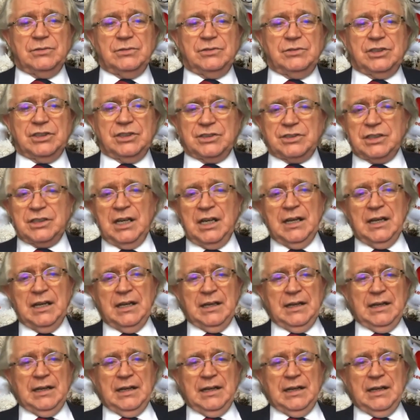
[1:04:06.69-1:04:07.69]
Just
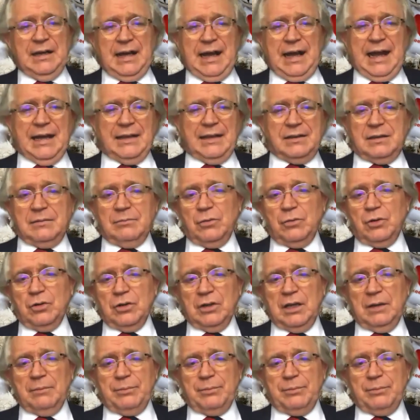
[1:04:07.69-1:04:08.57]
add them all up,